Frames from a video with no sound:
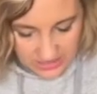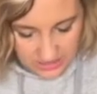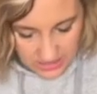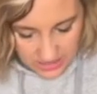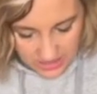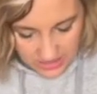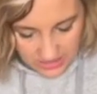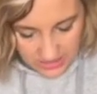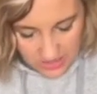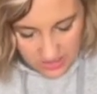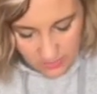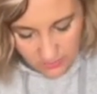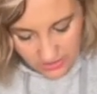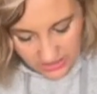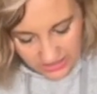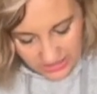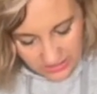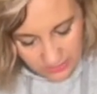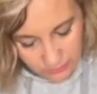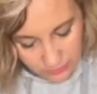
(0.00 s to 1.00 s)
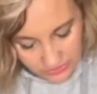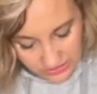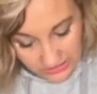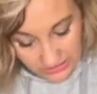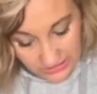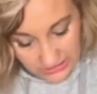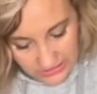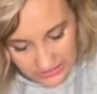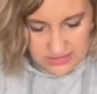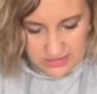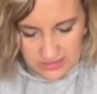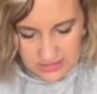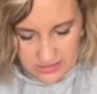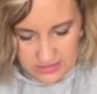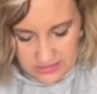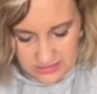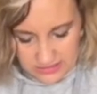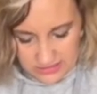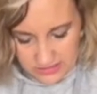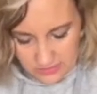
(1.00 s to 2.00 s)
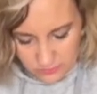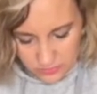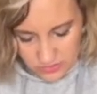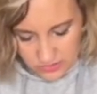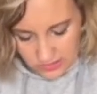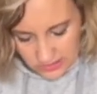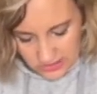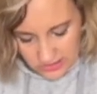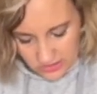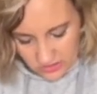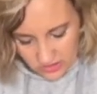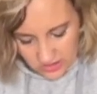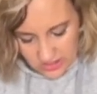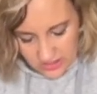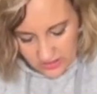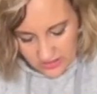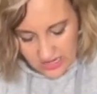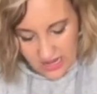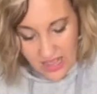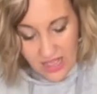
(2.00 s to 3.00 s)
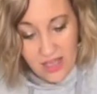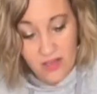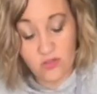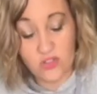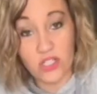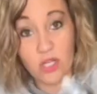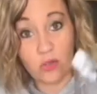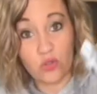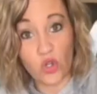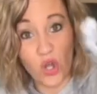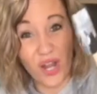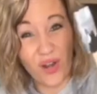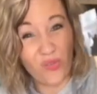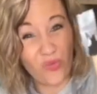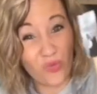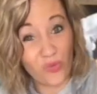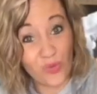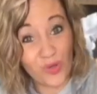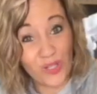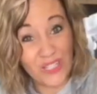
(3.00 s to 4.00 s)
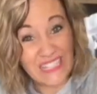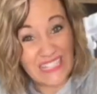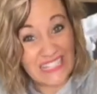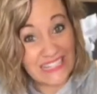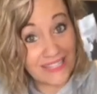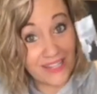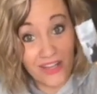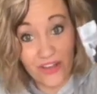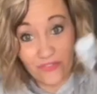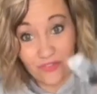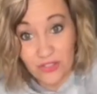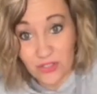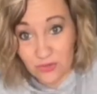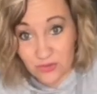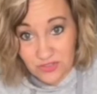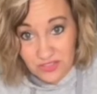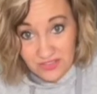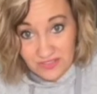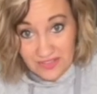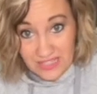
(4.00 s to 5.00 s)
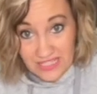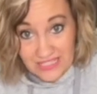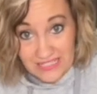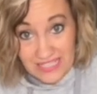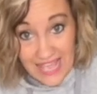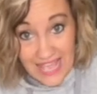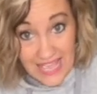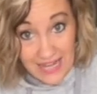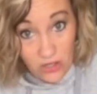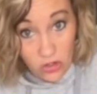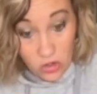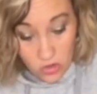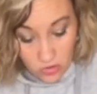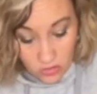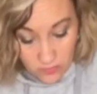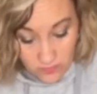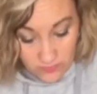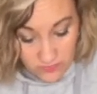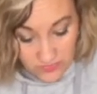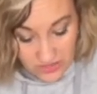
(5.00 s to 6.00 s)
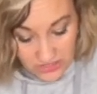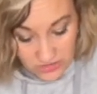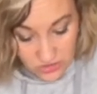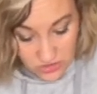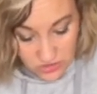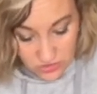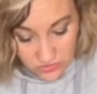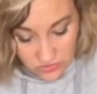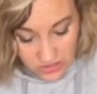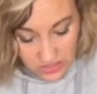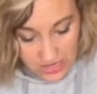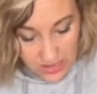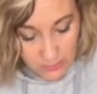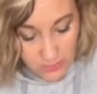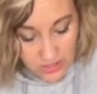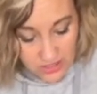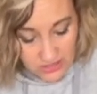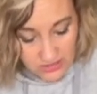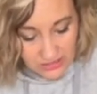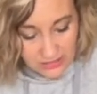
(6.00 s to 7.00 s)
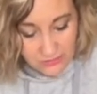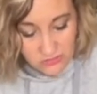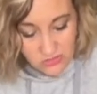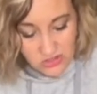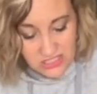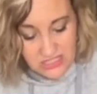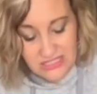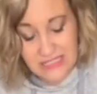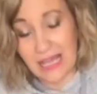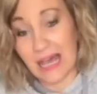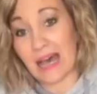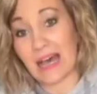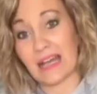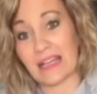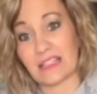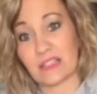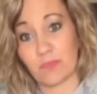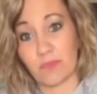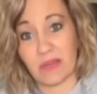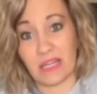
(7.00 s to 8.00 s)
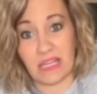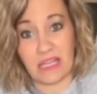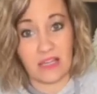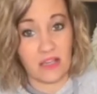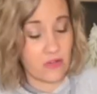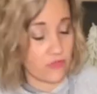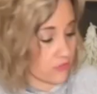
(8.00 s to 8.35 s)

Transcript: it, but get plenty. Let's get plenty on here. Now, I've told you, I don't really love using these at all. I do not. I'm gonna leave the sides pink for